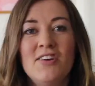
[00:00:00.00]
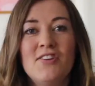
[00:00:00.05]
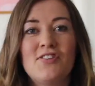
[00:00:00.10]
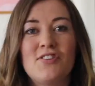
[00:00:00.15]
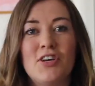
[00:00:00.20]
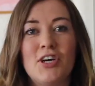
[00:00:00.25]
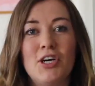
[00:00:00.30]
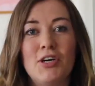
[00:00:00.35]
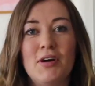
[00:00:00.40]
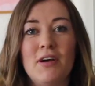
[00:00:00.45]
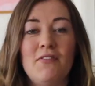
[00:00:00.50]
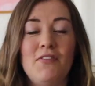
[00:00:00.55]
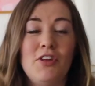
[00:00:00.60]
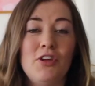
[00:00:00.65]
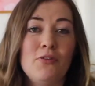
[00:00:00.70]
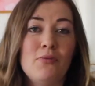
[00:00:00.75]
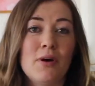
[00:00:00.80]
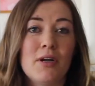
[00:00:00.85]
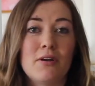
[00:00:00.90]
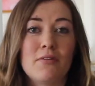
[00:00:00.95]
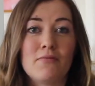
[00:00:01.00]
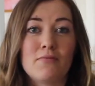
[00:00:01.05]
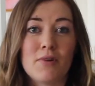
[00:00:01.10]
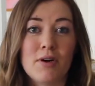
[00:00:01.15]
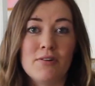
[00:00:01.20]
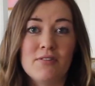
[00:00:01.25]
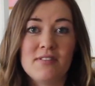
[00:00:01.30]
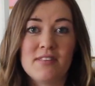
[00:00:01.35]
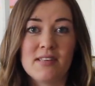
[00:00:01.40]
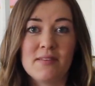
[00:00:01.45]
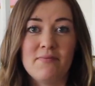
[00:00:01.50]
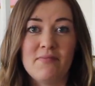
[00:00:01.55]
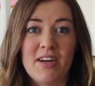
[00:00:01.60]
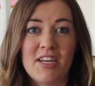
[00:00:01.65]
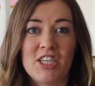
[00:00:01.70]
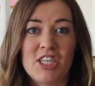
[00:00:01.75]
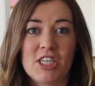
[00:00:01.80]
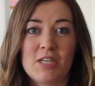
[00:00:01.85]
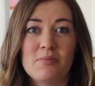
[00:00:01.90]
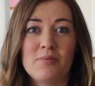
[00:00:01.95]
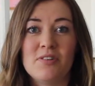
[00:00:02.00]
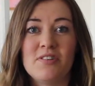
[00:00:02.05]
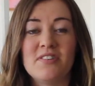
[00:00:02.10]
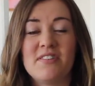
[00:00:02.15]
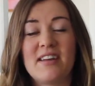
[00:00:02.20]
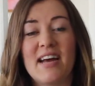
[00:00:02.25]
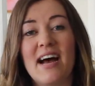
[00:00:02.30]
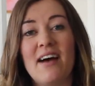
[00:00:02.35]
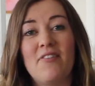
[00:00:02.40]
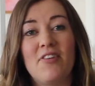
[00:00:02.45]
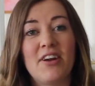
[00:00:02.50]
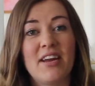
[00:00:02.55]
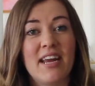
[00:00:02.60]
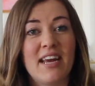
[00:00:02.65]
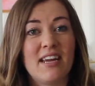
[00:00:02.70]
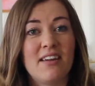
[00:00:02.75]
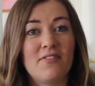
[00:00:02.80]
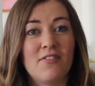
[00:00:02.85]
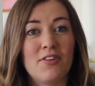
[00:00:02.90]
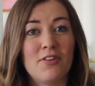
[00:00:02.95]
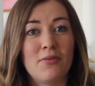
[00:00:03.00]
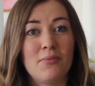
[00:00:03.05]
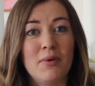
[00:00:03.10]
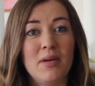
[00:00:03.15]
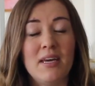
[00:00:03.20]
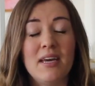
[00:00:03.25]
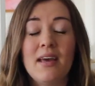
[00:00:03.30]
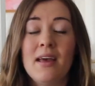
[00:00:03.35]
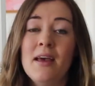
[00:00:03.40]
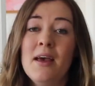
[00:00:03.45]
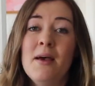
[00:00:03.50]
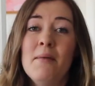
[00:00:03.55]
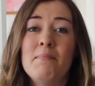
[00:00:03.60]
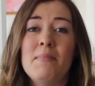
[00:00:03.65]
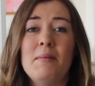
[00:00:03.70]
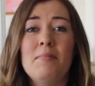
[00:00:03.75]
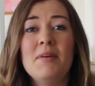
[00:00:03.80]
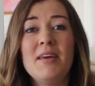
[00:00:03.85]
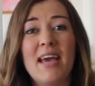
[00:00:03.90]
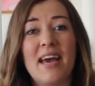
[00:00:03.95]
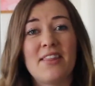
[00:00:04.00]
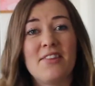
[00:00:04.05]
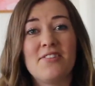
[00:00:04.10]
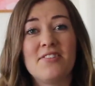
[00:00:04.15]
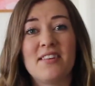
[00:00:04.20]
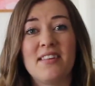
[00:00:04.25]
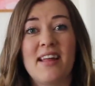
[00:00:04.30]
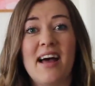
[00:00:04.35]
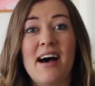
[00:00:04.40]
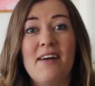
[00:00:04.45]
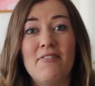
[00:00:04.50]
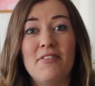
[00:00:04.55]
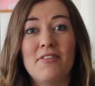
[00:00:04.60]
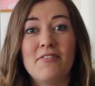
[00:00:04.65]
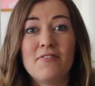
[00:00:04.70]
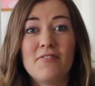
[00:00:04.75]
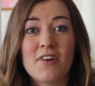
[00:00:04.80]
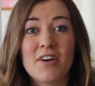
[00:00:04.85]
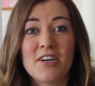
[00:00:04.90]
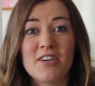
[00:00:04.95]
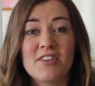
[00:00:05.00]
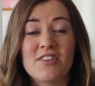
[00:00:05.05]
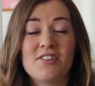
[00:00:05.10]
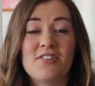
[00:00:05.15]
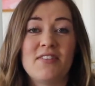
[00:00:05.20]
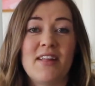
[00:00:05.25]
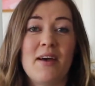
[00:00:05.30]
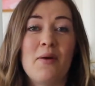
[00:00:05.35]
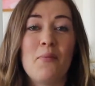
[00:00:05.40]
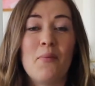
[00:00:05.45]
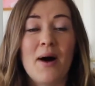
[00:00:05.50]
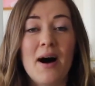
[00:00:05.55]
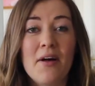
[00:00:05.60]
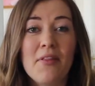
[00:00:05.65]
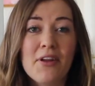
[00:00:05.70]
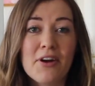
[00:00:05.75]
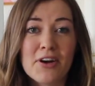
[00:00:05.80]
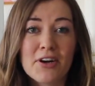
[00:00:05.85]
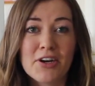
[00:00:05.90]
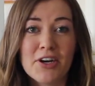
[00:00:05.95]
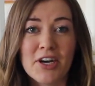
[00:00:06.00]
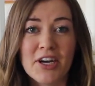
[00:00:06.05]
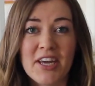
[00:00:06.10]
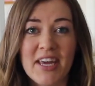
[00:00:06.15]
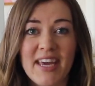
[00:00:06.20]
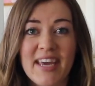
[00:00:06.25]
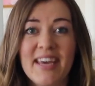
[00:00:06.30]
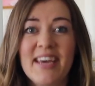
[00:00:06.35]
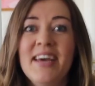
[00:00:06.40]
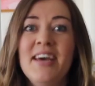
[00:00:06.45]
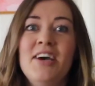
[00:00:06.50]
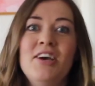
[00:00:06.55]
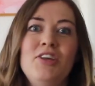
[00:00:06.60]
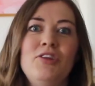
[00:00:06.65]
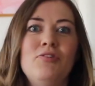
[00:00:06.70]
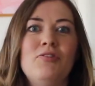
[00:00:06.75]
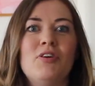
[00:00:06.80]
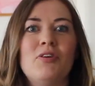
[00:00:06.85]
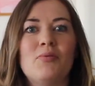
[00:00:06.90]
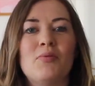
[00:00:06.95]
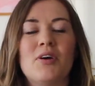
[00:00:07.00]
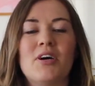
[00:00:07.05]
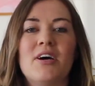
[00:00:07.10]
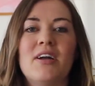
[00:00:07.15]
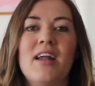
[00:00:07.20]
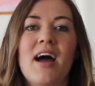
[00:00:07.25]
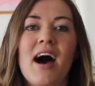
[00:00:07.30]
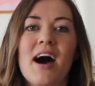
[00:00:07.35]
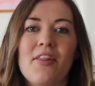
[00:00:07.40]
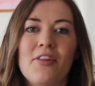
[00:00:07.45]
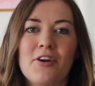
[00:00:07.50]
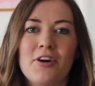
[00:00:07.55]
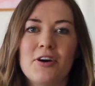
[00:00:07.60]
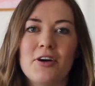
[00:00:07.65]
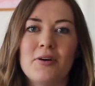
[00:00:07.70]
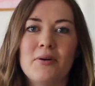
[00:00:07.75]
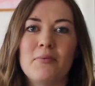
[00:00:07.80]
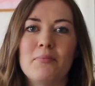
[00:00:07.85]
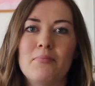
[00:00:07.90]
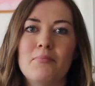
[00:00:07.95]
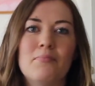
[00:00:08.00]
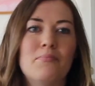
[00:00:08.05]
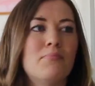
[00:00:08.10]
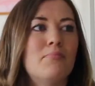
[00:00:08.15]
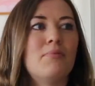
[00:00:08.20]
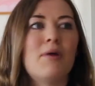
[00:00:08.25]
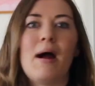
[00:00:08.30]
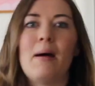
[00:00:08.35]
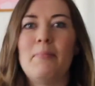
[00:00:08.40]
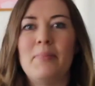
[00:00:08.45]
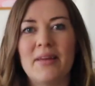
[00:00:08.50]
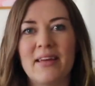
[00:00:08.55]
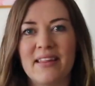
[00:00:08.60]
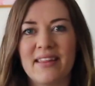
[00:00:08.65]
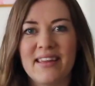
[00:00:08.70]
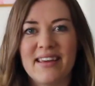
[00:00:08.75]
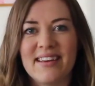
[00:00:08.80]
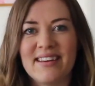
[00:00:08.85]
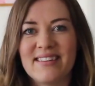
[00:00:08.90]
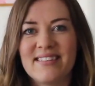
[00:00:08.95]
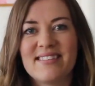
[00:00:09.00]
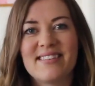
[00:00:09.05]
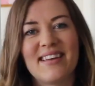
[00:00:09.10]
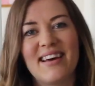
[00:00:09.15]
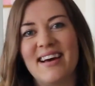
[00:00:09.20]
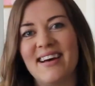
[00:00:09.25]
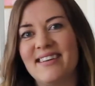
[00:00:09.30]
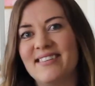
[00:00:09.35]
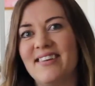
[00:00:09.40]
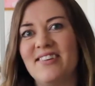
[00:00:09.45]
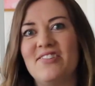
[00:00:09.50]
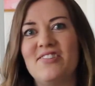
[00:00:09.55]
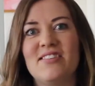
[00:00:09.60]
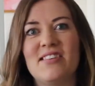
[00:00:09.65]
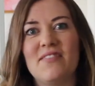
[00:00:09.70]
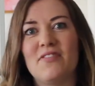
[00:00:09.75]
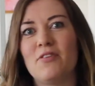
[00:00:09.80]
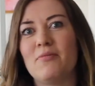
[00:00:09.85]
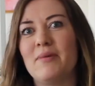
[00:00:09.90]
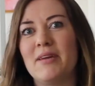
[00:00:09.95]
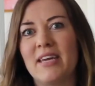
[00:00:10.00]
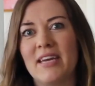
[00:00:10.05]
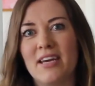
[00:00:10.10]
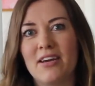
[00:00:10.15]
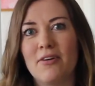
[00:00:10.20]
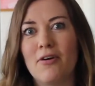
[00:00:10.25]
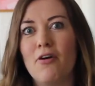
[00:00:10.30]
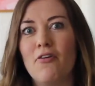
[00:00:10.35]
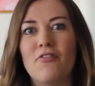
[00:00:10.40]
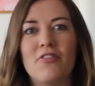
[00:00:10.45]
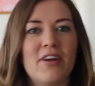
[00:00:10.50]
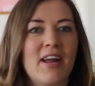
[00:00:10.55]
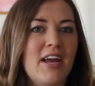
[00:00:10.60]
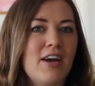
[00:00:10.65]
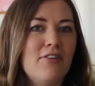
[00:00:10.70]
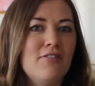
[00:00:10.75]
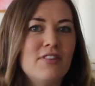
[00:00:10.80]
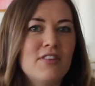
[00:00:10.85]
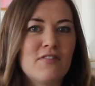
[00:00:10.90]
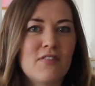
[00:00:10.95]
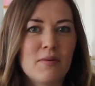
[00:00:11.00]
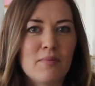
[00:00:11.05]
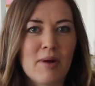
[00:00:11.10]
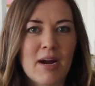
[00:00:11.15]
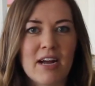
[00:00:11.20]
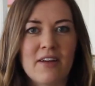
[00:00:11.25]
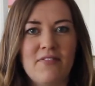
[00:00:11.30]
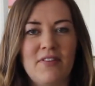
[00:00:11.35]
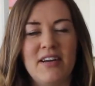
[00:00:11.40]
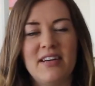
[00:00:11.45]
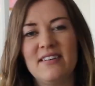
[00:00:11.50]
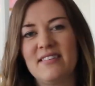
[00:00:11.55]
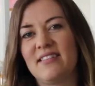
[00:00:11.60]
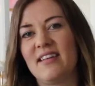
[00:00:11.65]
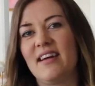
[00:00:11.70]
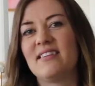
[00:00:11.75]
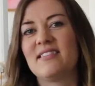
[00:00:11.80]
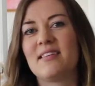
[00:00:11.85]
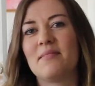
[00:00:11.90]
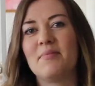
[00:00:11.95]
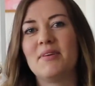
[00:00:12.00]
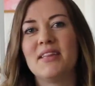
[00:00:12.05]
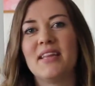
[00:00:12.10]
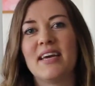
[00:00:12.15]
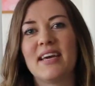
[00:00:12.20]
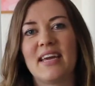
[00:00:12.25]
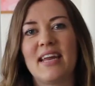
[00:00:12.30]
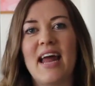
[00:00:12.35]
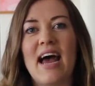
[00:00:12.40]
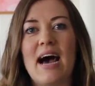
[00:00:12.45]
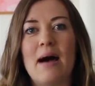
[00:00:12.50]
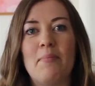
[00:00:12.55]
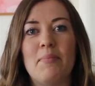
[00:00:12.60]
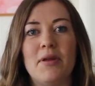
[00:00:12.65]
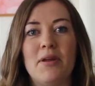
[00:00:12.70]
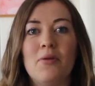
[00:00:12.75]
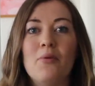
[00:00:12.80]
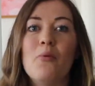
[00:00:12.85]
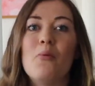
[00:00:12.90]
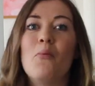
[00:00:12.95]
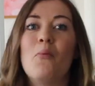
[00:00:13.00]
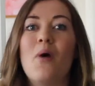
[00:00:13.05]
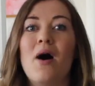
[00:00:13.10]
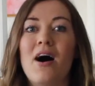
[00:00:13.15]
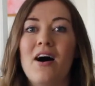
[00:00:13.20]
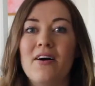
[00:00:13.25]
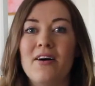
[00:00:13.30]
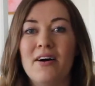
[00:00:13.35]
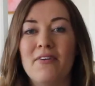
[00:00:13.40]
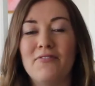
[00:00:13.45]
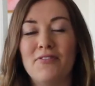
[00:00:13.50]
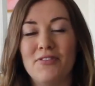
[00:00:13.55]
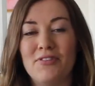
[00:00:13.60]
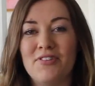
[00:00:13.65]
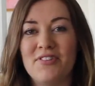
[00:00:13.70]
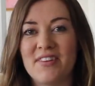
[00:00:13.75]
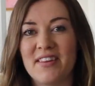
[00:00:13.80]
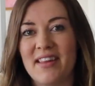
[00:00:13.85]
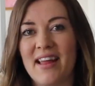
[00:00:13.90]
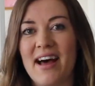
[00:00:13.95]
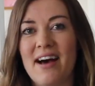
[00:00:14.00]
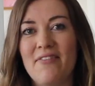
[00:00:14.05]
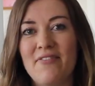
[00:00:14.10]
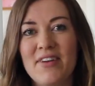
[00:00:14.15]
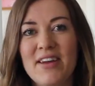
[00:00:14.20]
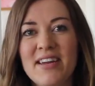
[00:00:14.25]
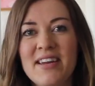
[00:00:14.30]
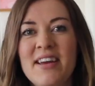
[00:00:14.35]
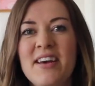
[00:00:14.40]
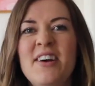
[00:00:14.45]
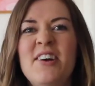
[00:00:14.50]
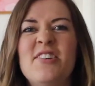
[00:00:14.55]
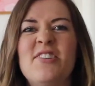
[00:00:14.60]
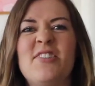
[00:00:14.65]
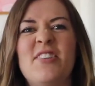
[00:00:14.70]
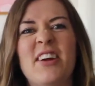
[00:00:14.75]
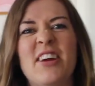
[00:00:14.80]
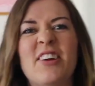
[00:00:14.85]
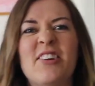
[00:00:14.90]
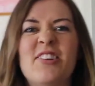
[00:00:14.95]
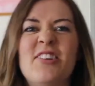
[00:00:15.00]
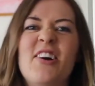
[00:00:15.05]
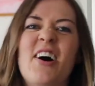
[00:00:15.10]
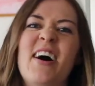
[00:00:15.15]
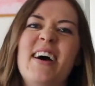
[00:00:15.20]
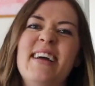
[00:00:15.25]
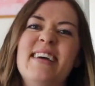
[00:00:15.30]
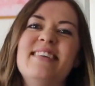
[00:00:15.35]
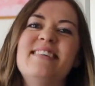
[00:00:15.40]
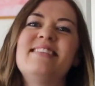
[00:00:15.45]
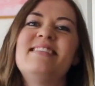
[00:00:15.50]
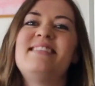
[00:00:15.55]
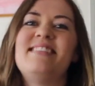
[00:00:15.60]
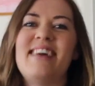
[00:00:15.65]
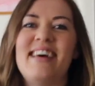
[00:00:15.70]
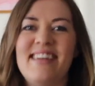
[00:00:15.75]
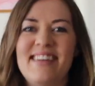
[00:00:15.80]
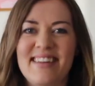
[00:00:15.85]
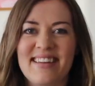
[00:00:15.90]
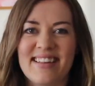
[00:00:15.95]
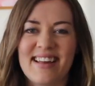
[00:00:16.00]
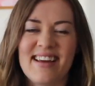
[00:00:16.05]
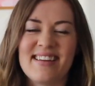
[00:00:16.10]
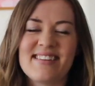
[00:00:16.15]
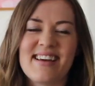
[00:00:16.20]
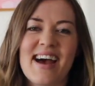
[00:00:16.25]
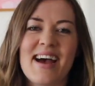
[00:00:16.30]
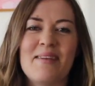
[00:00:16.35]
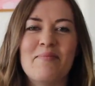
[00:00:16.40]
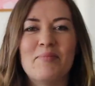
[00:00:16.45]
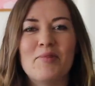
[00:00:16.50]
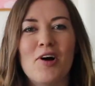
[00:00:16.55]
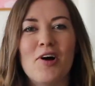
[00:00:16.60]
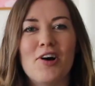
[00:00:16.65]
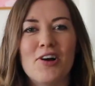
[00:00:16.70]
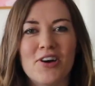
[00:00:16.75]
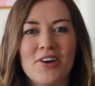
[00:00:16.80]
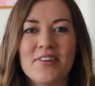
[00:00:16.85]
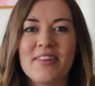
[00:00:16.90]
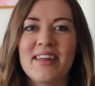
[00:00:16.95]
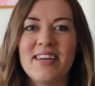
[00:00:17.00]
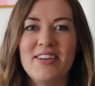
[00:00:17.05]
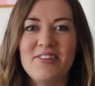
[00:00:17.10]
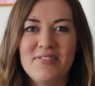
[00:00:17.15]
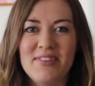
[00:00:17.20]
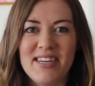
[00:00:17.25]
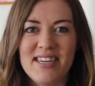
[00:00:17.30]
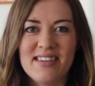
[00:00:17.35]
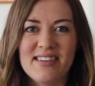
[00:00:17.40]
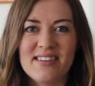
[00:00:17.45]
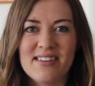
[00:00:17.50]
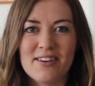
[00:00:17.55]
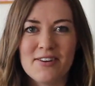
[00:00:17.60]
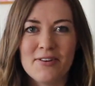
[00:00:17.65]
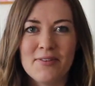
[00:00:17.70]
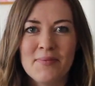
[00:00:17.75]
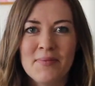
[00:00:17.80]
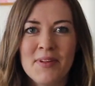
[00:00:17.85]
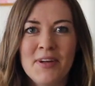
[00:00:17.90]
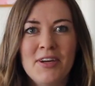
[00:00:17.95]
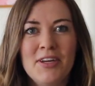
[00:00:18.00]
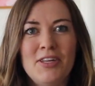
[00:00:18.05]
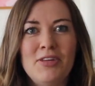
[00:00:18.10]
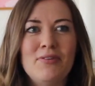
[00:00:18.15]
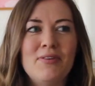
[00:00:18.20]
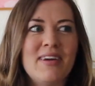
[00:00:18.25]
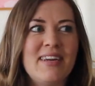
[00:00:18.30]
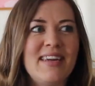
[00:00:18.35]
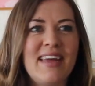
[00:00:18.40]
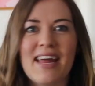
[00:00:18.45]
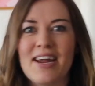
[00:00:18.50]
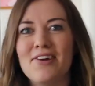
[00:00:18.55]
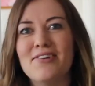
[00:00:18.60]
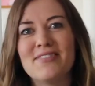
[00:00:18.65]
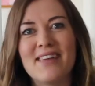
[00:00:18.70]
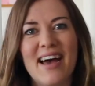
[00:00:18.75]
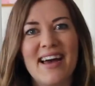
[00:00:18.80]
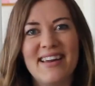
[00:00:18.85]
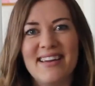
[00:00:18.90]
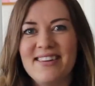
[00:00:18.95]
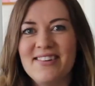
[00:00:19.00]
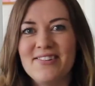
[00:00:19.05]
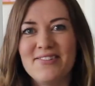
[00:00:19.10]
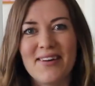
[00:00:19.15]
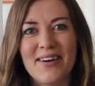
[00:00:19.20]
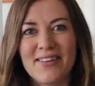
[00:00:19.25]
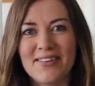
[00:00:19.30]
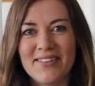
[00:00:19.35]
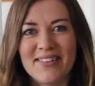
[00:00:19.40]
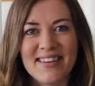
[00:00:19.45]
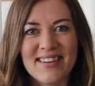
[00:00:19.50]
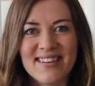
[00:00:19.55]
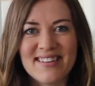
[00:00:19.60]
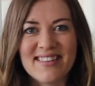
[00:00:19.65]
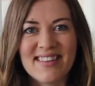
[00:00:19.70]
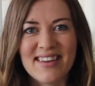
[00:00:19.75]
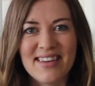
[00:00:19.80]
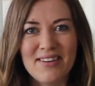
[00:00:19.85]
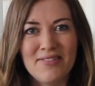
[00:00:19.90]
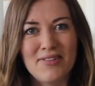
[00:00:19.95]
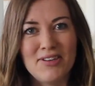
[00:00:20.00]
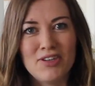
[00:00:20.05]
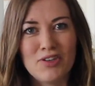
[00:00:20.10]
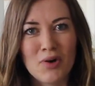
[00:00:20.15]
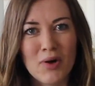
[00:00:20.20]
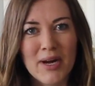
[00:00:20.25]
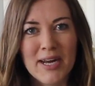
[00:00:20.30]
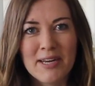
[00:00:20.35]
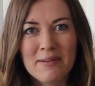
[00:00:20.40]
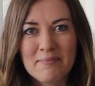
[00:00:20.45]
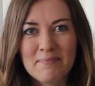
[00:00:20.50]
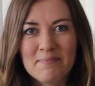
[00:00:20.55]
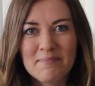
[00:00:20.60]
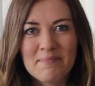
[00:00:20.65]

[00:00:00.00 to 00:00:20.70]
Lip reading: So if you want to roast some vegetables to have on hand for the week, maybe get those in the oven first so that while they're cooking, you can work on other prepping things, such as if you're making overnight oats for breakfast. That's something that can happen while food is in the oven so that you're not extending that time longer than you need to. You can get outside and do other things that you enjoy.